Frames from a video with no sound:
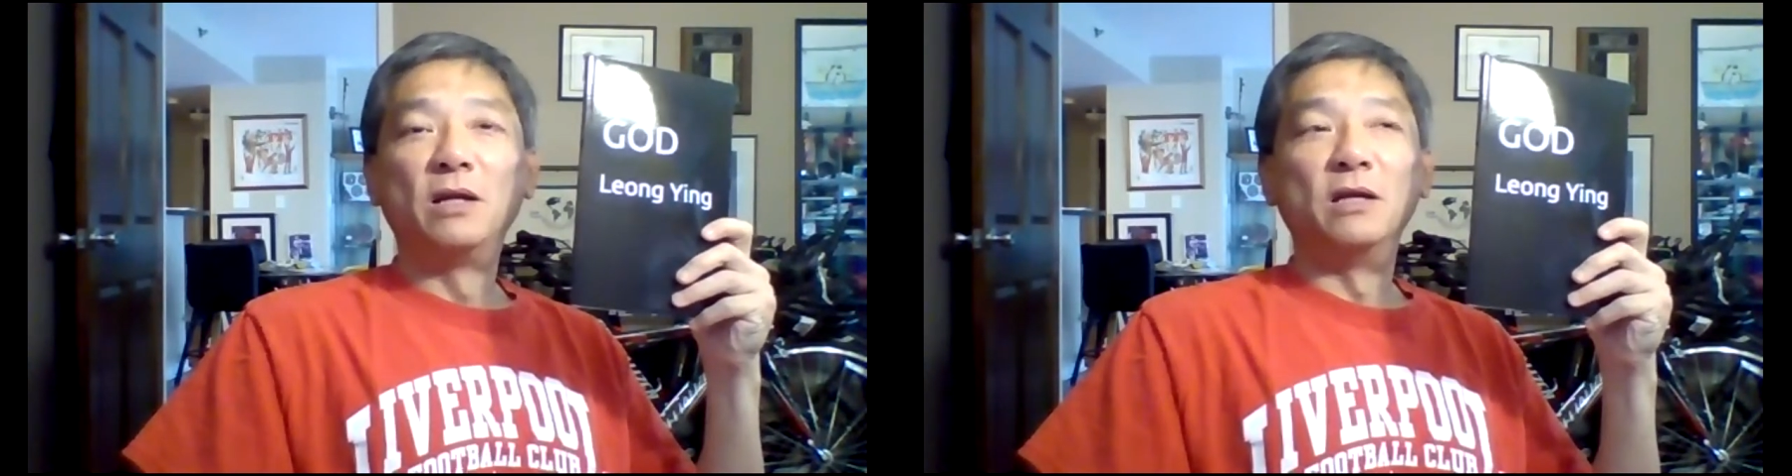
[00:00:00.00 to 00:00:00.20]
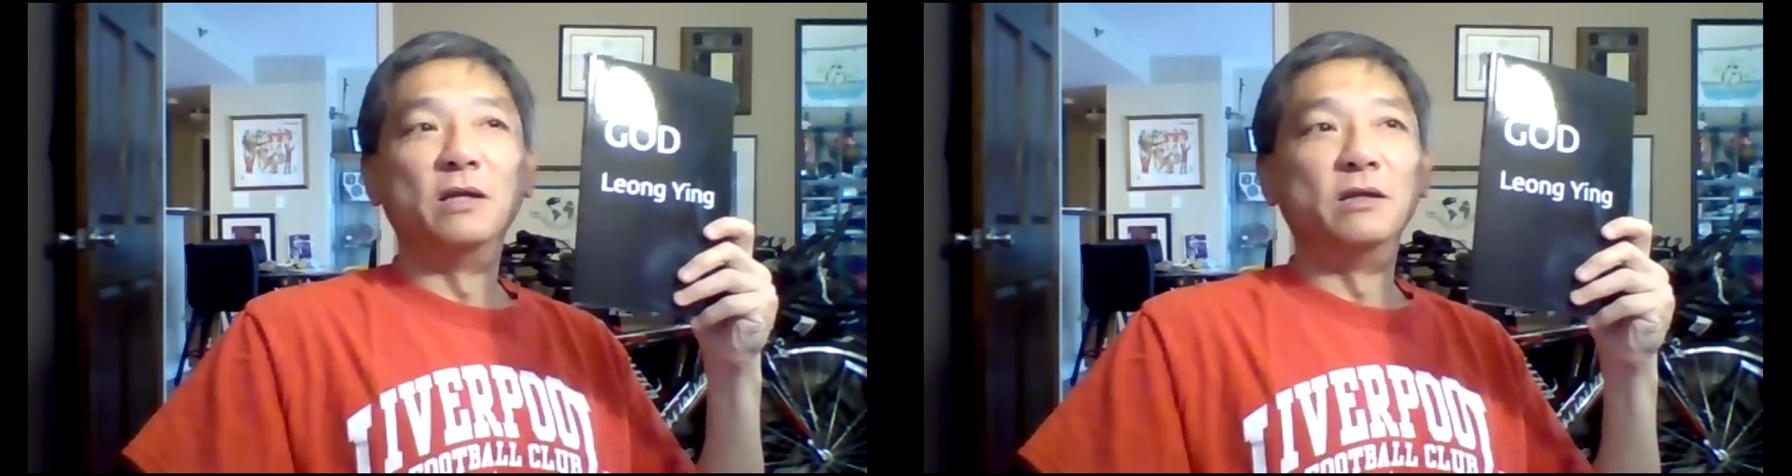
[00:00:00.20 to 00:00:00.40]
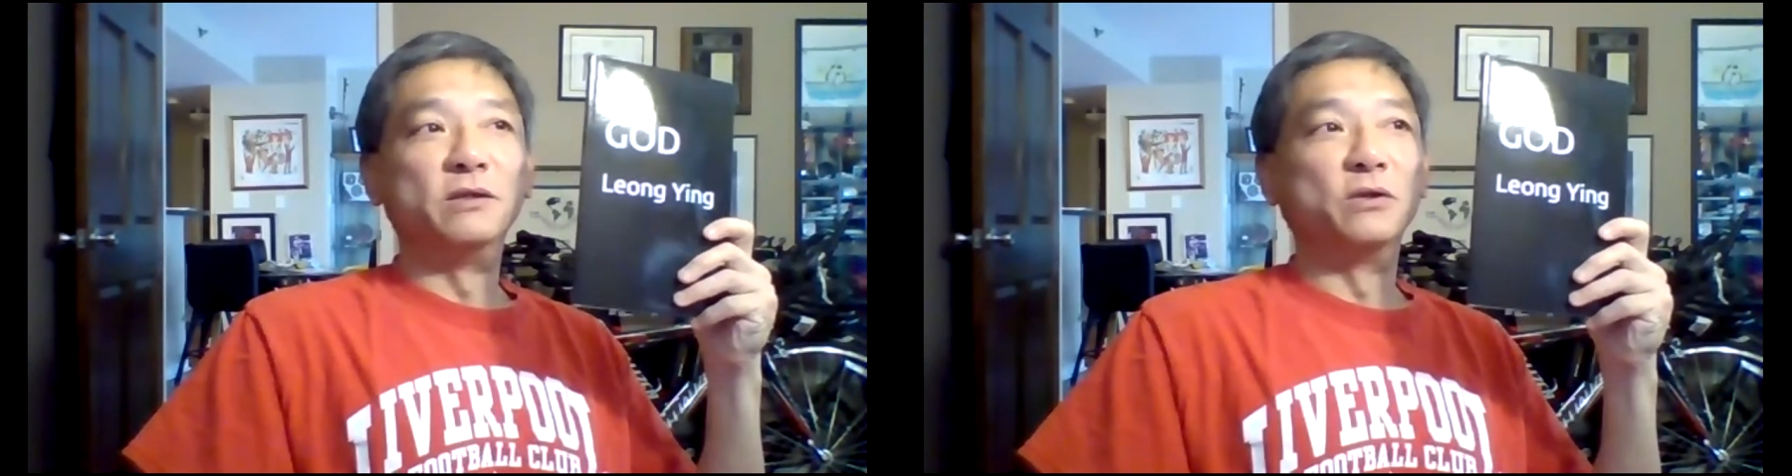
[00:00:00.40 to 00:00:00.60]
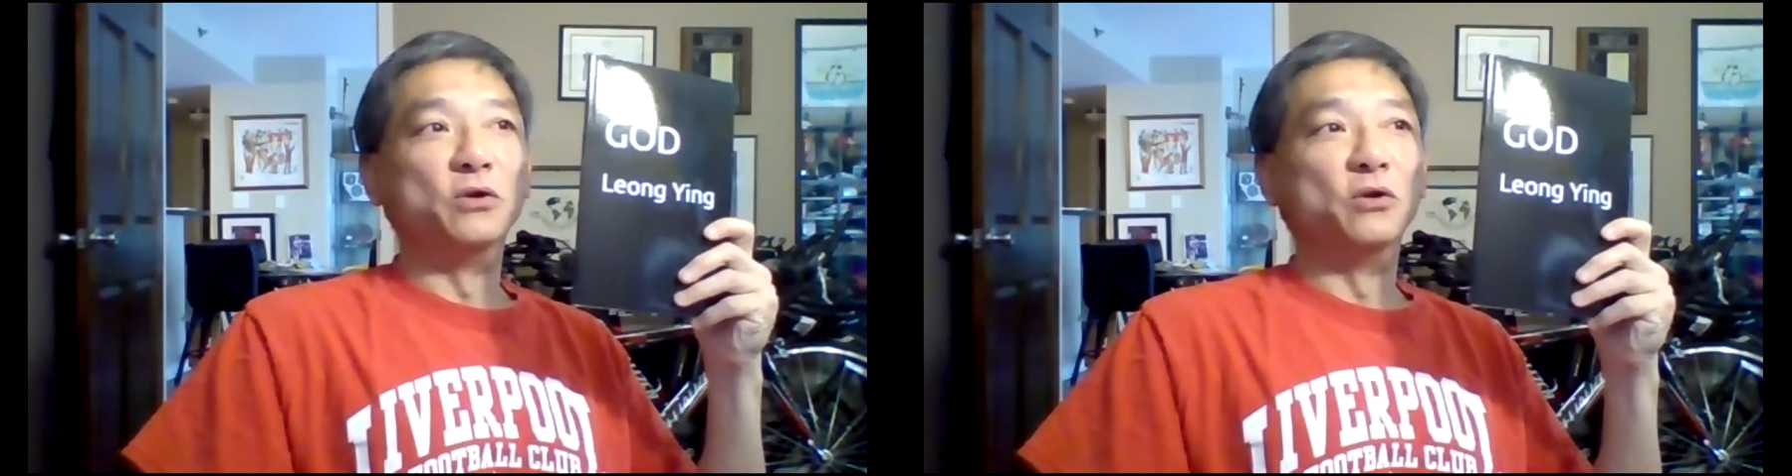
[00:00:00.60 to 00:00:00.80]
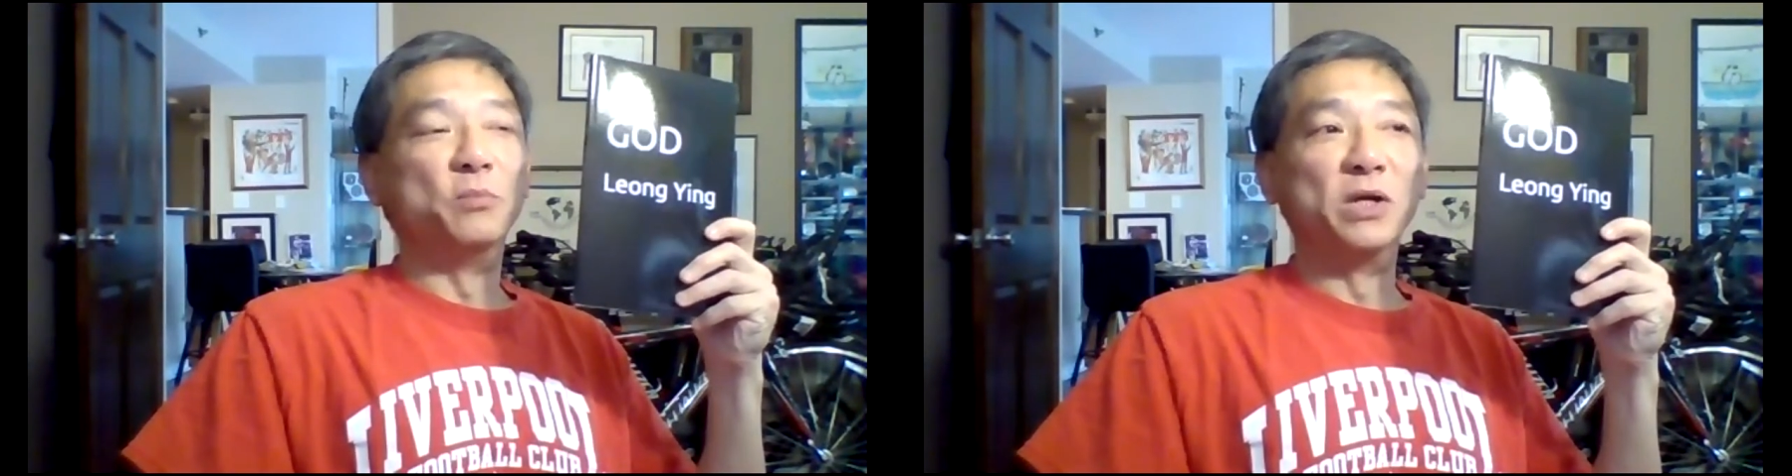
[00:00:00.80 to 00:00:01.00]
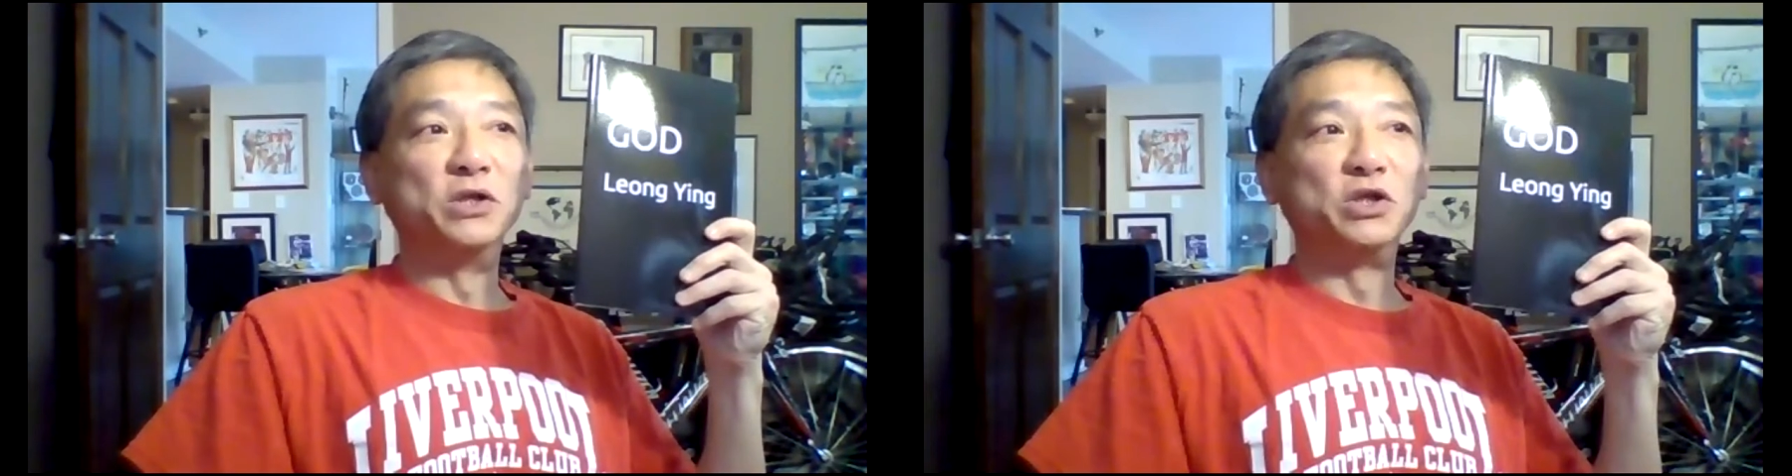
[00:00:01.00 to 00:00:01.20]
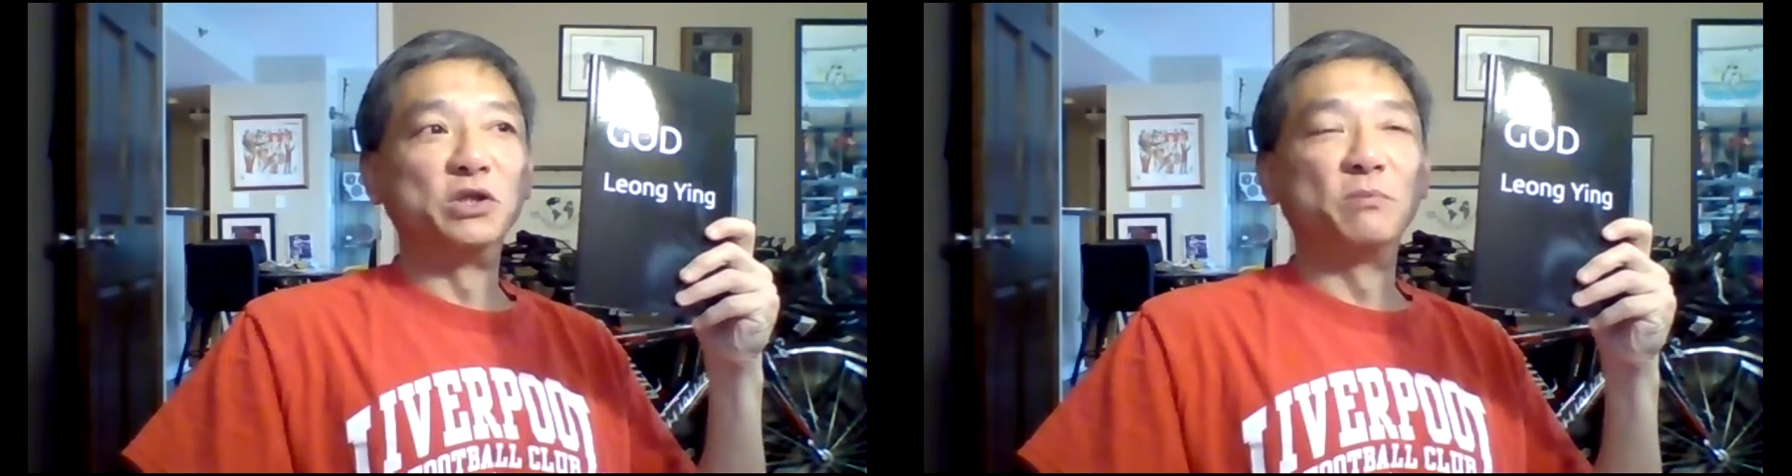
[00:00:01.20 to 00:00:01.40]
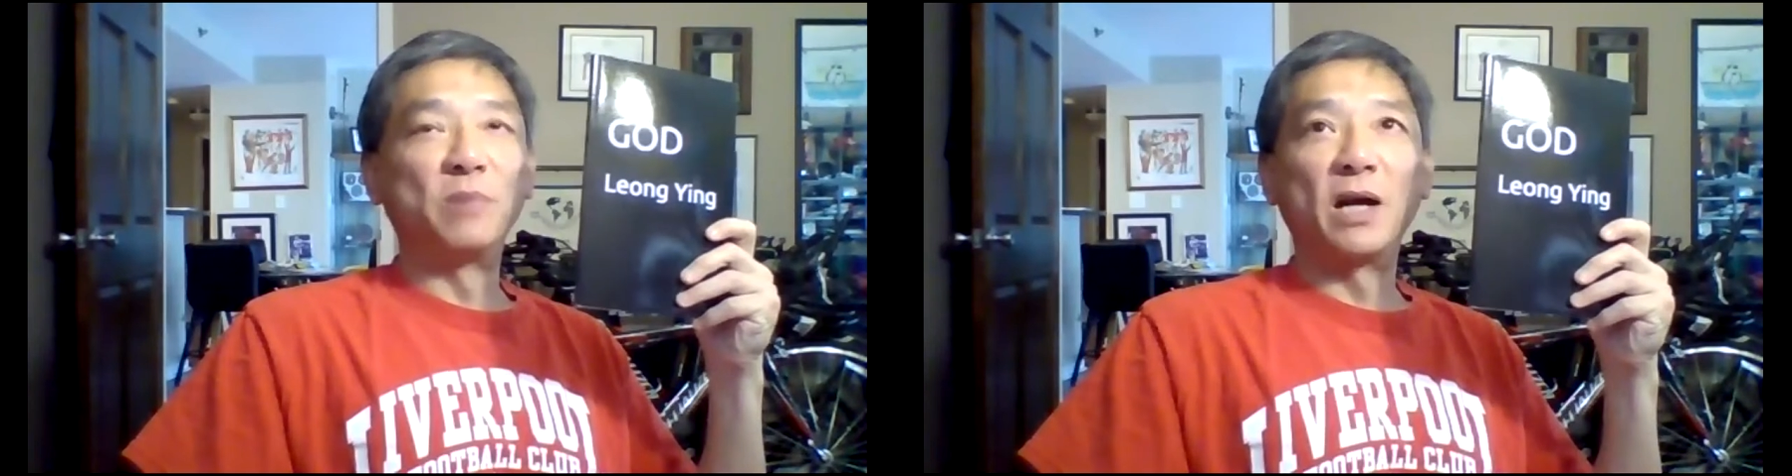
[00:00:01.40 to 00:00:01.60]
into
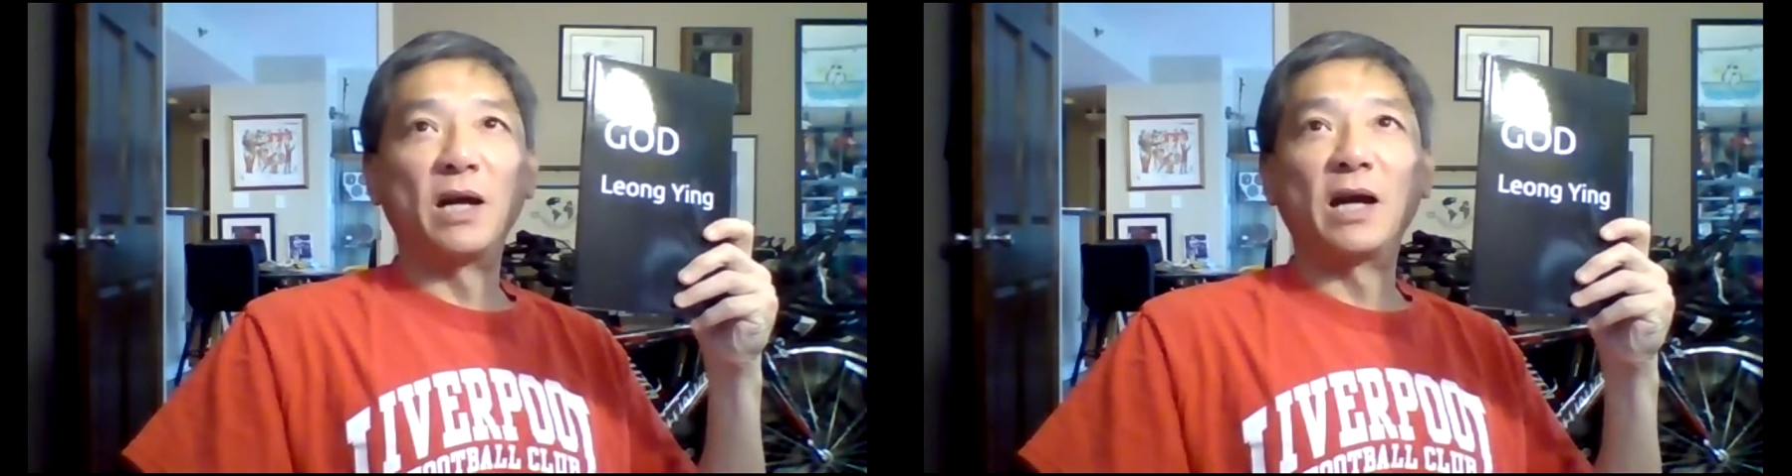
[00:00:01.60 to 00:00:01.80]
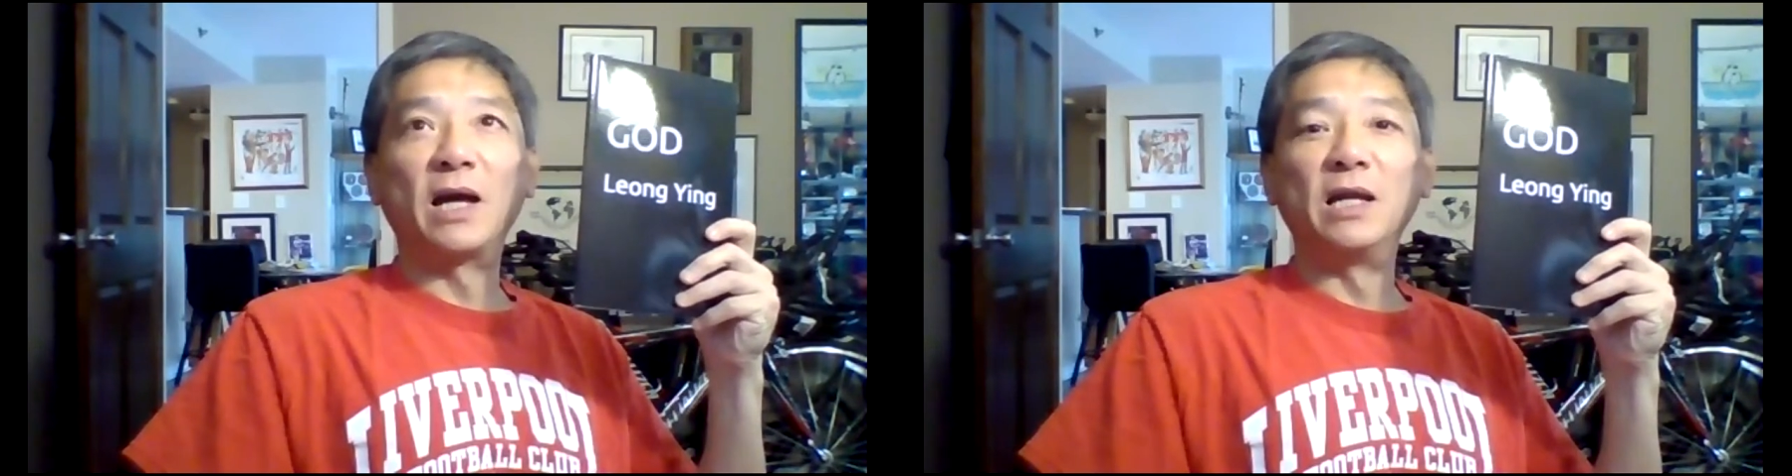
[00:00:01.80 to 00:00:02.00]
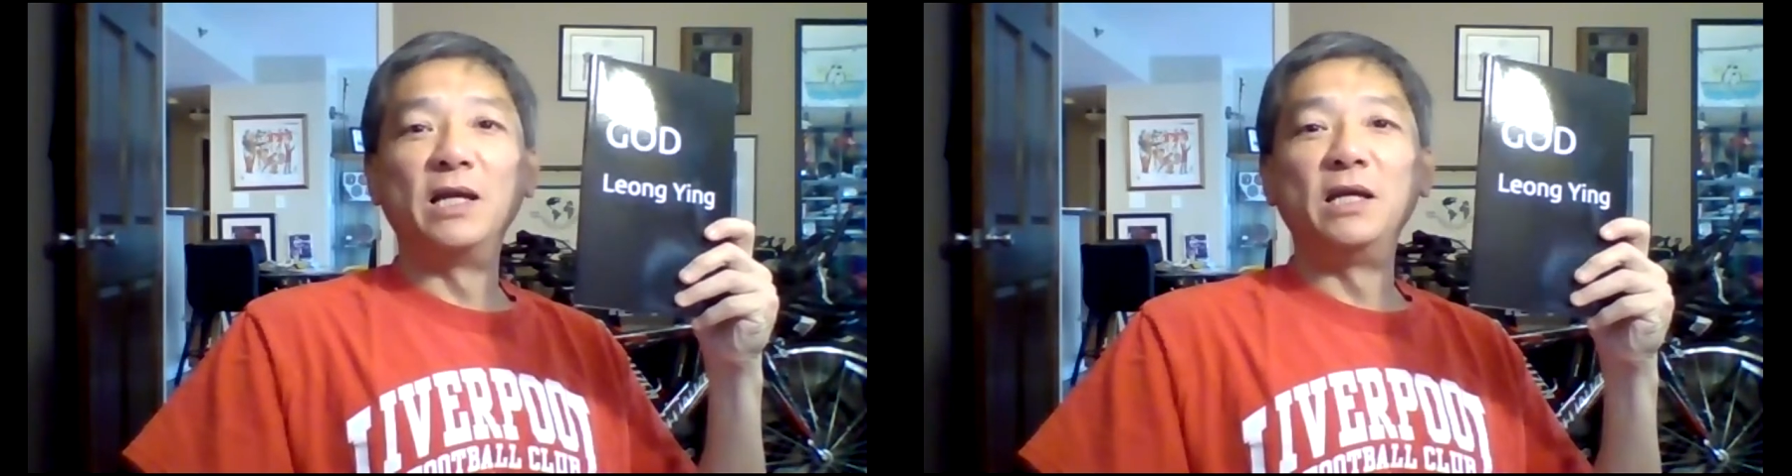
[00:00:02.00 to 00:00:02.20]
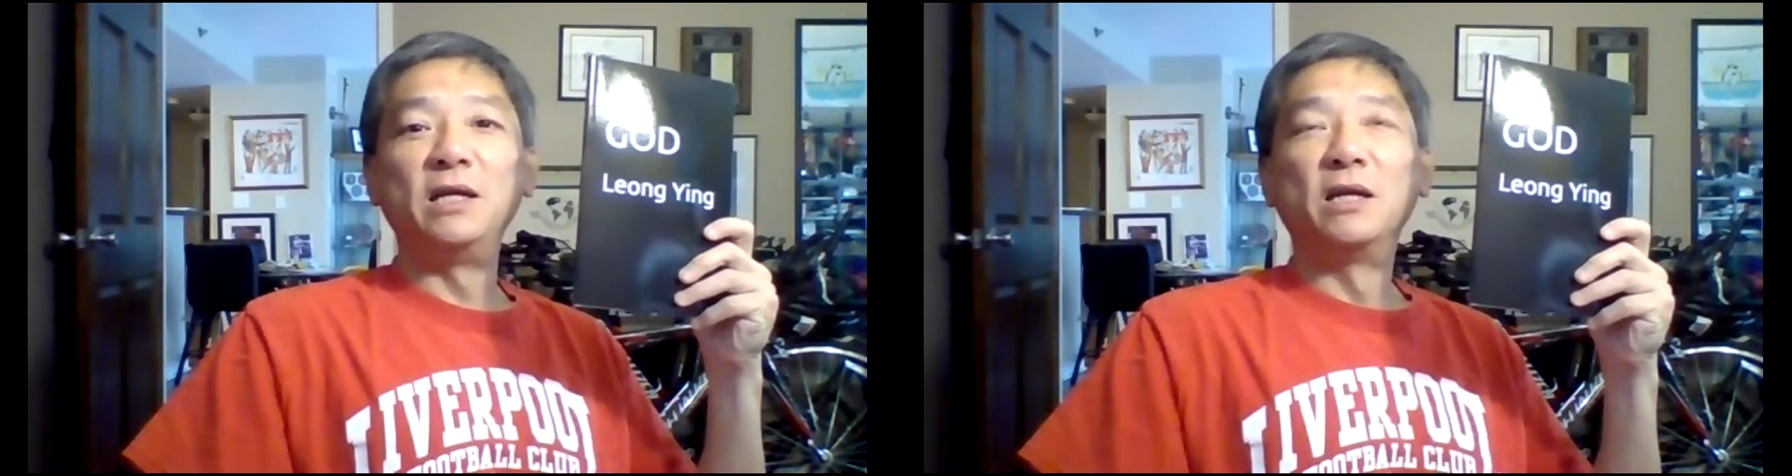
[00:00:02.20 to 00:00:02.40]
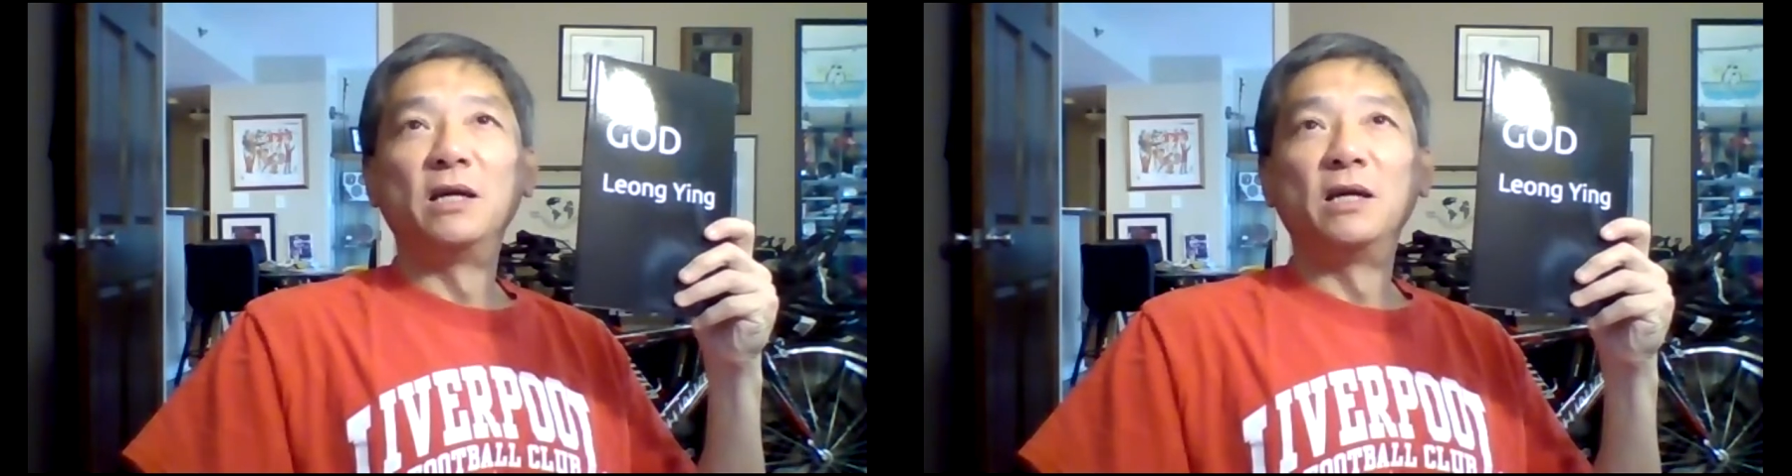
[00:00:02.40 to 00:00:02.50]
Persian by Ali,